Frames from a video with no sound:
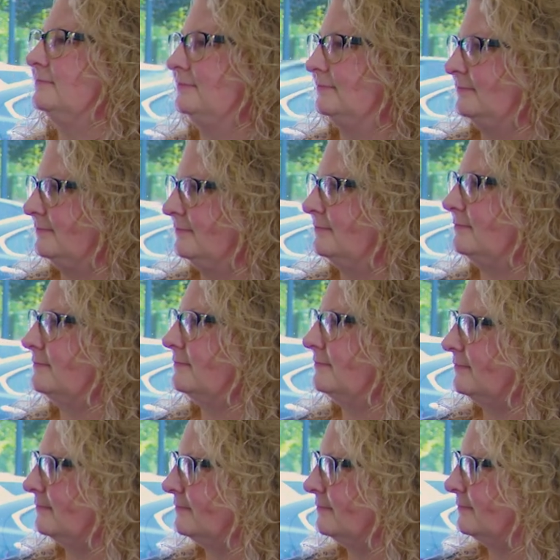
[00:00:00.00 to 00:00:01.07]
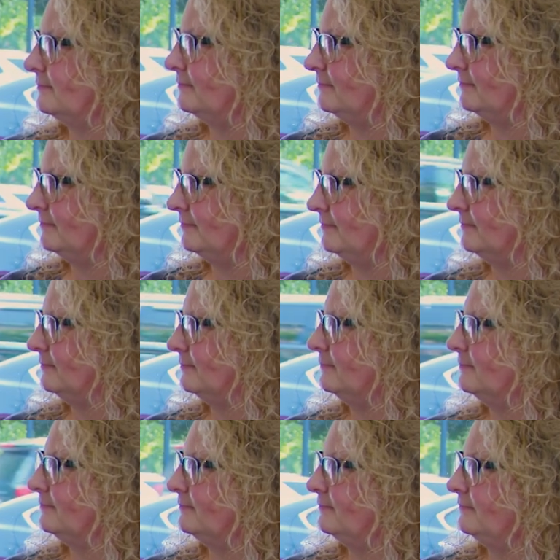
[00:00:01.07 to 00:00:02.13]

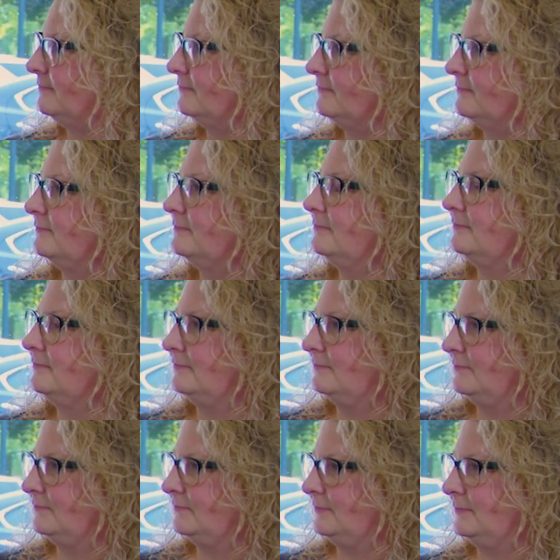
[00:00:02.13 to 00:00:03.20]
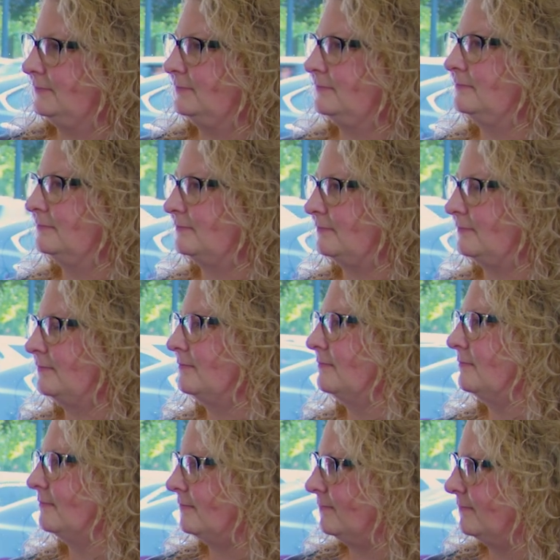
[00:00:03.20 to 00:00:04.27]

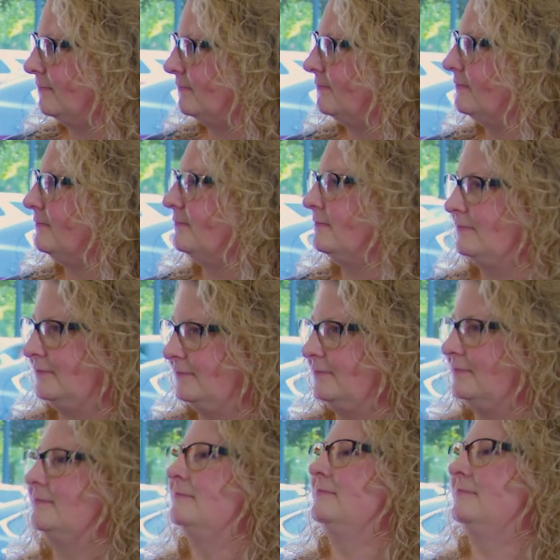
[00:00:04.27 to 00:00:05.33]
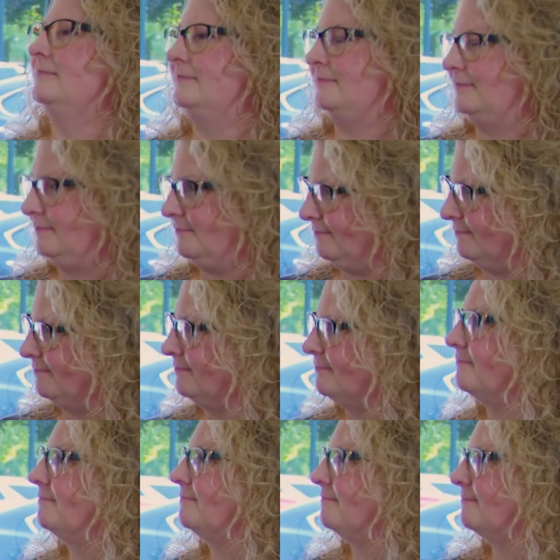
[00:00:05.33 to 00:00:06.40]

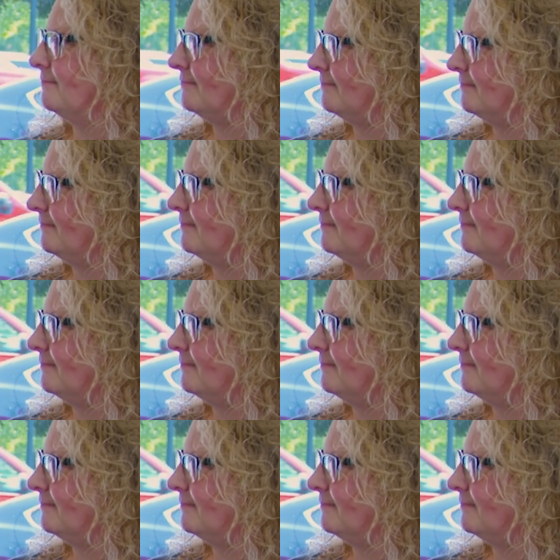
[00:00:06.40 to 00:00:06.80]
[no speech]